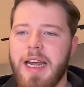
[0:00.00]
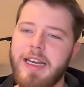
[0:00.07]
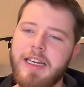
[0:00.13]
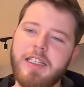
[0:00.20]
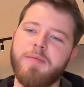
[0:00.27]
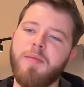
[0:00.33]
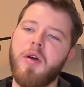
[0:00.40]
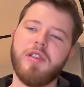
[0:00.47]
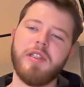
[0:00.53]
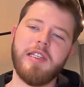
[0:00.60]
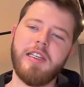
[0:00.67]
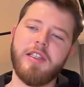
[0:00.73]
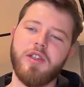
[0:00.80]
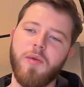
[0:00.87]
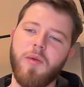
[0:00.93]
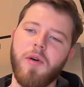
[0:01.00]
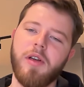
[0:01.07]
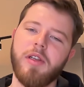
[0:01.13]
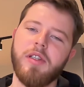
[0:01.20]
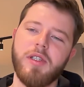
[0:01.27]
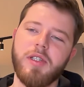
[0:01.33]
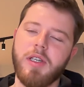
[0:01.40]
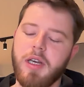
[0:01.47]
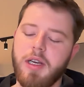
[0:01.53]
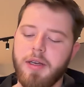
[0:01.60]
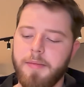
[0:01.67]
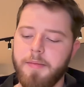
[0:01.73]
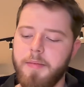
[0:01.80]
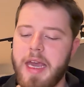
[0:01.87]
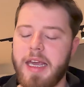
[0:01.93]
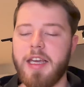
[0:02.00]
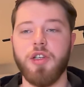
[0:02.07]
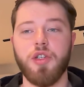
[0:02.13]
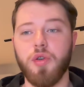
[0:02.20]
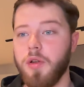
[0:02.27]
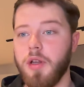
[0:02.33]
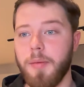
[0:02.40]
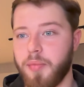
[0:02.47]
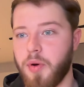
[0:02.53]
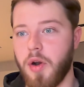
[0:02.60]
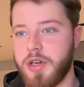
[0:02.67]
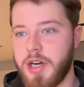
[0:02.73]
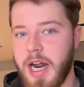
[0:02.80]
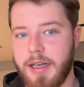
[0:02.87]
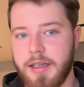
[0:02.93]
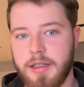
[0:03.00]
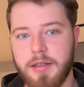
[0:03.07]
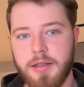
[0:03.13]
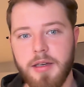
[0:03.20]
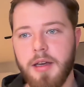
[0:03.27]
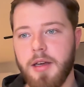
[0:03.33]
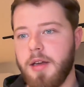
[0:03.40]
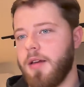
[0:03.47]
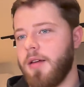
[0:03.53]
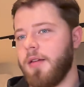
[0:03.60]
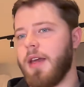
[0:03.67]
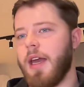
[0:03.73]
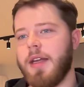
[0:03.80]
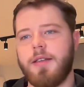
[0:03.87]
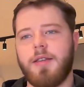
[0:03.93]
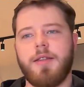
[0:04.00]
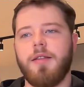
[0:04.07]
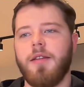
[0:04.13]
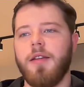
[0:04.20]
and it's mostly towards making sure that projects get,